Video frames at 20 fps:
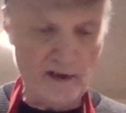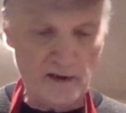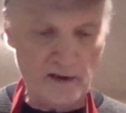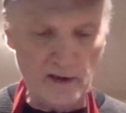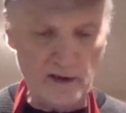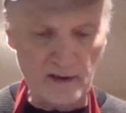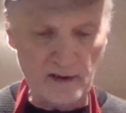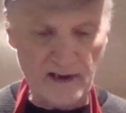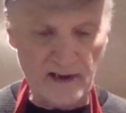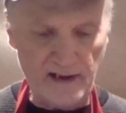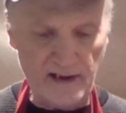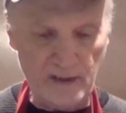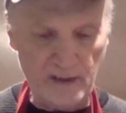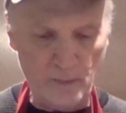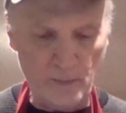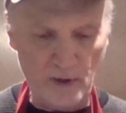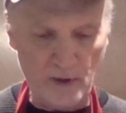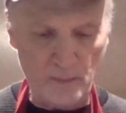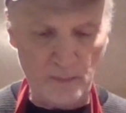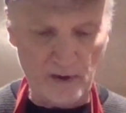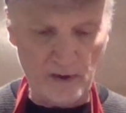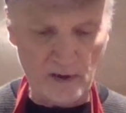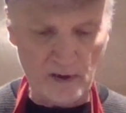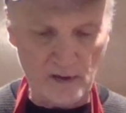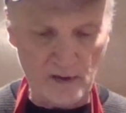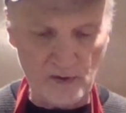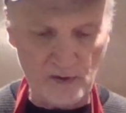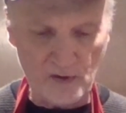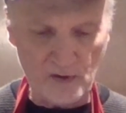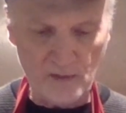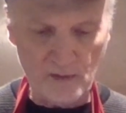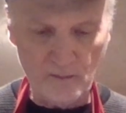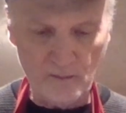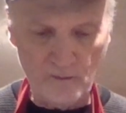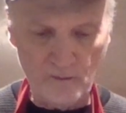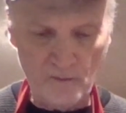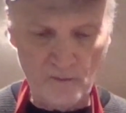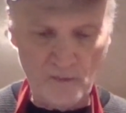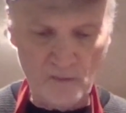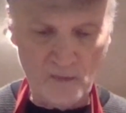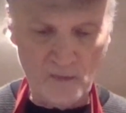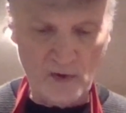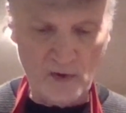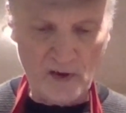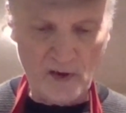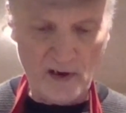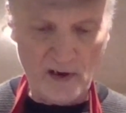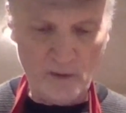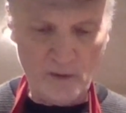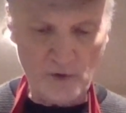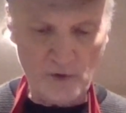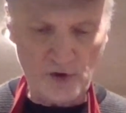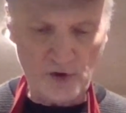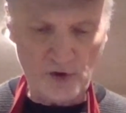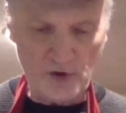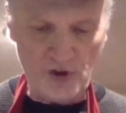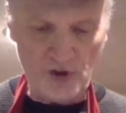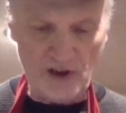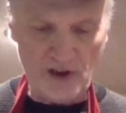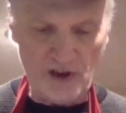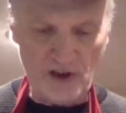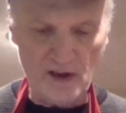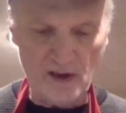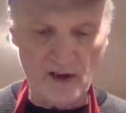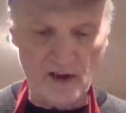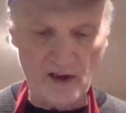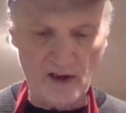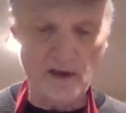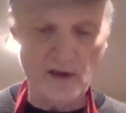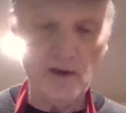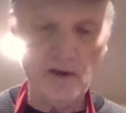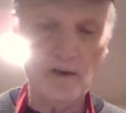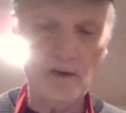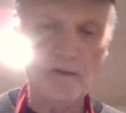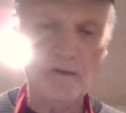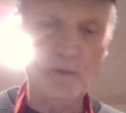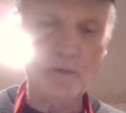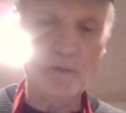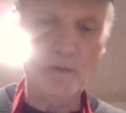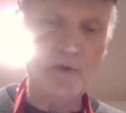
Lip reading: and I need a little tiny bit because I was cheating the